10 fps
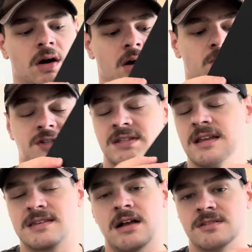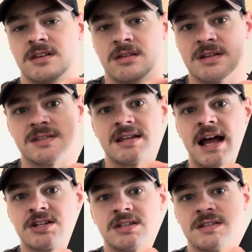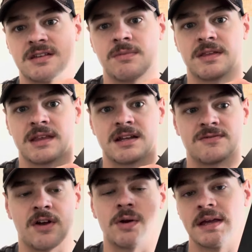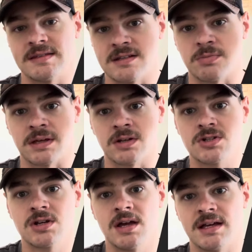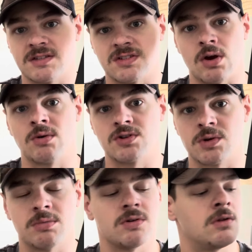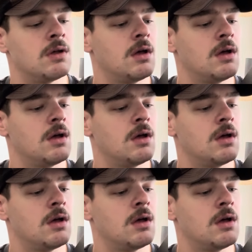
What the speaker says: which sounds silly because it actually is something that is very easy to binge. It's so enjoyable.